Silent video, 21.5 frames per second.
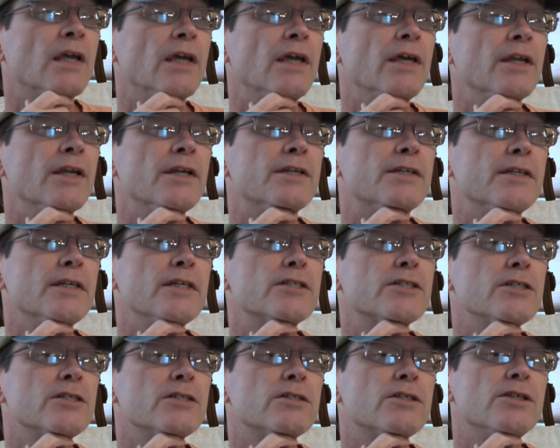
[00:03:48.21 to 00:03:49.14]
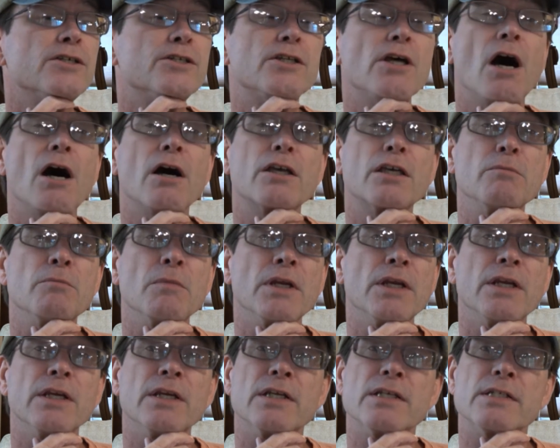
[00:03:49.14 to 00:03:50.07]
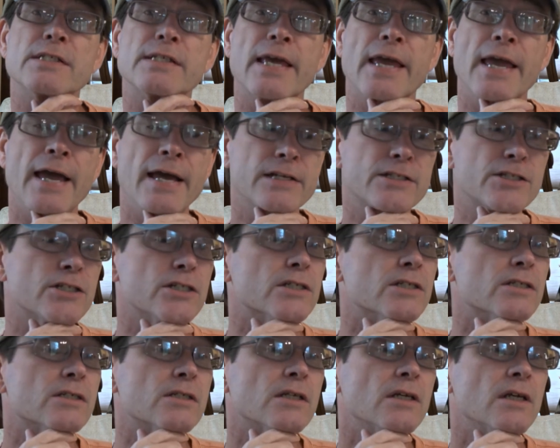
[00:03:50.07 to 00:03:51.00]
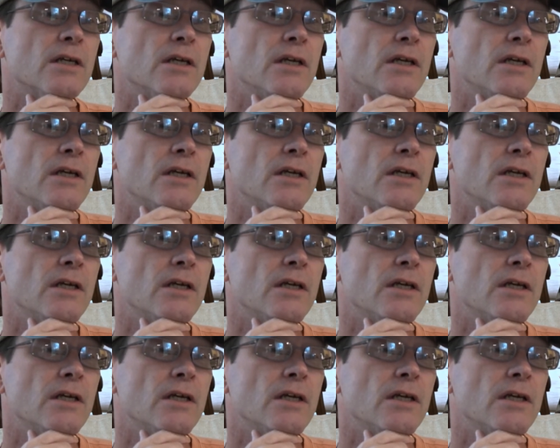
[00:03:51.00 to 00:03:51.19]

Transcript: In addition to documenting his catches,